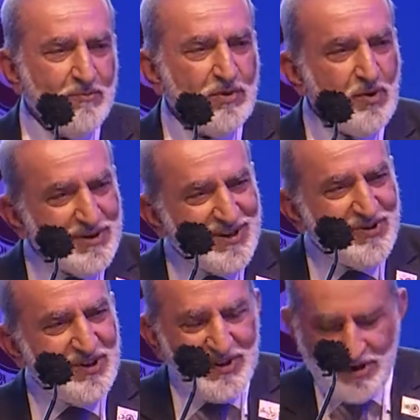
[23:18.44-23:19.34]
But not
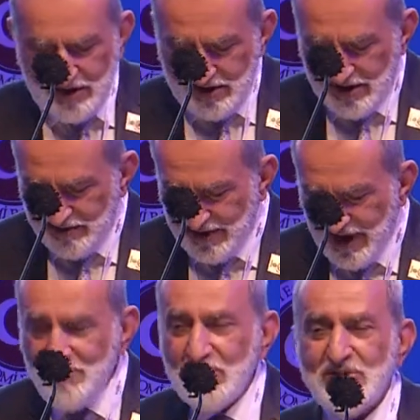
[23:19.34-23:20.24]
even in the aircraft.
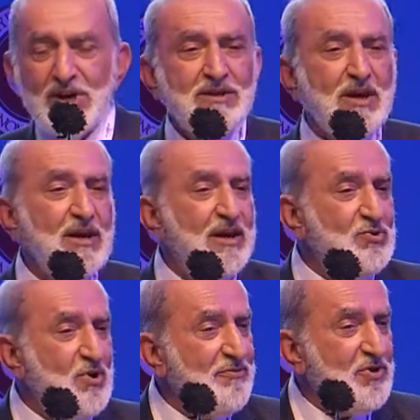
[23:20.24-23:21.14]
I'm excited. I
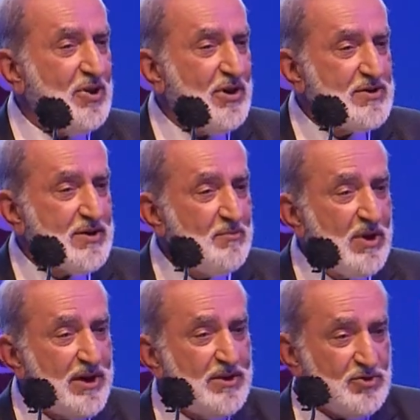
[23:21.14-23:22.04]
like to have cars, and
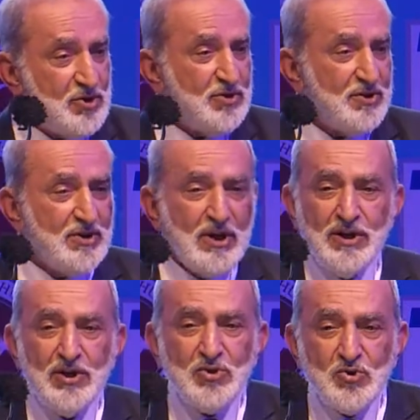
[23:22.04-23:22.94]
my children
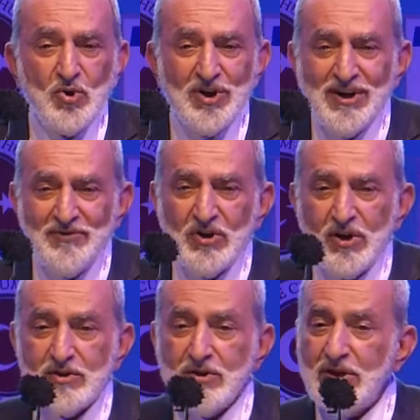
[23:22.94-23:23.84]
enjoy having
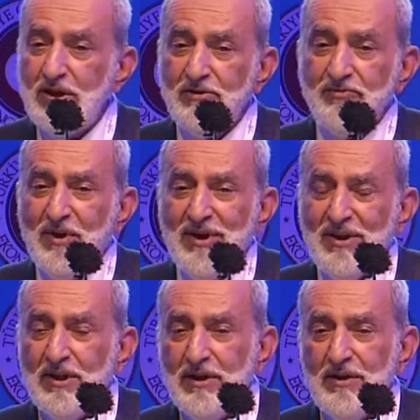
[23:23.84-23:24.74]
cars, and they love
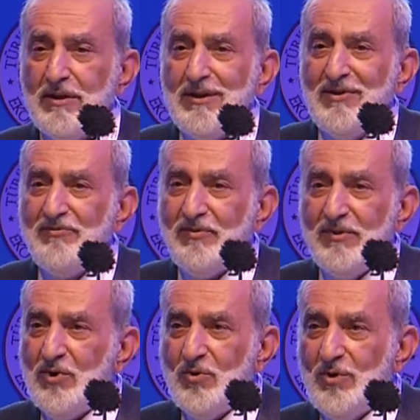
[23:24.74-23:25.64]
they
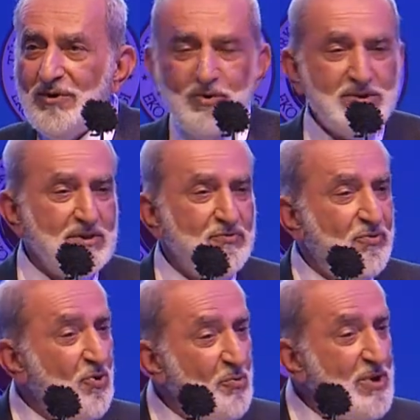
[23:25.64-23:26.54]
call it, what is it,
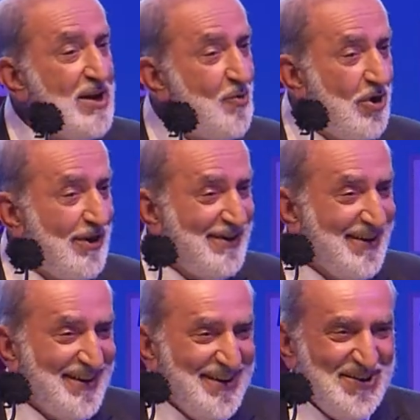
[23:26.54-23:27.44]
Formula One?
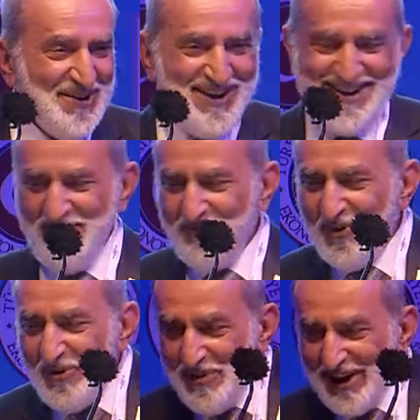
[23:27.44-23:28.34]
Right? Now,
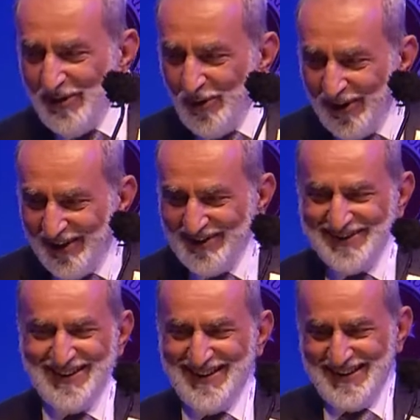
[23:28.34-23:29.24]
Formula
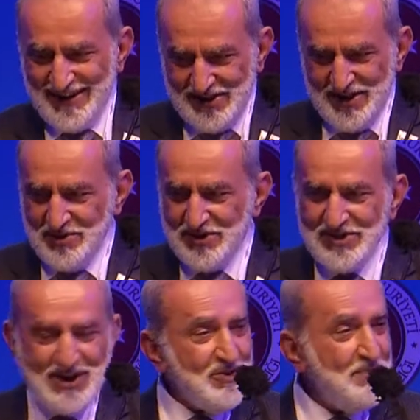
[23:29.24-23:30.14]
One, that's how it
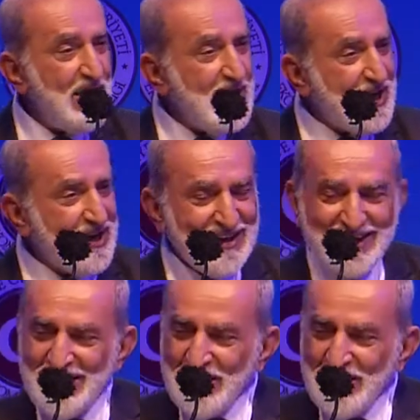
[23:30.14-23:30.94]
is, how they make it.